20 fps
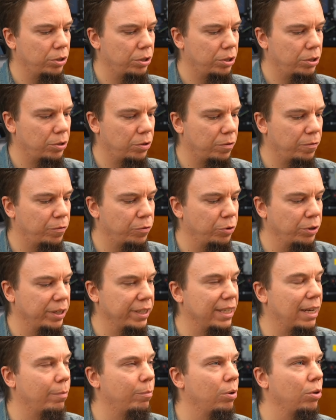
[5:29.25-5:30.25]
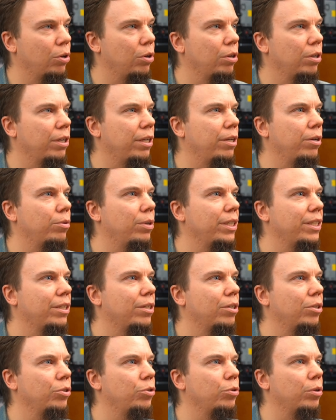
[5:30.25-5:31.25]
So for example, here is
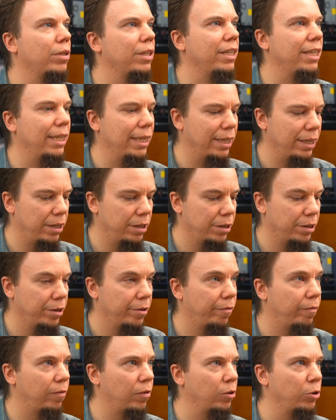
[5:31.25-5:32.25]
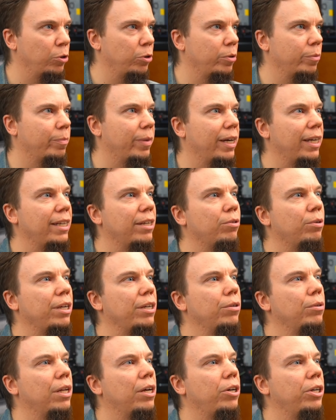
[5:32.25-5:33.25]
Control E followed by a
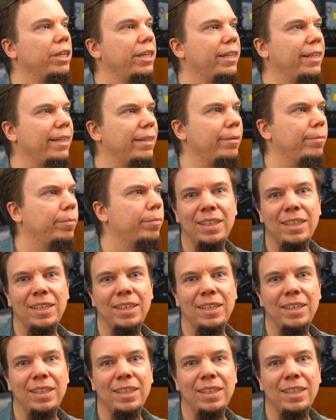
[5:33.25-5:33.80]
regular E.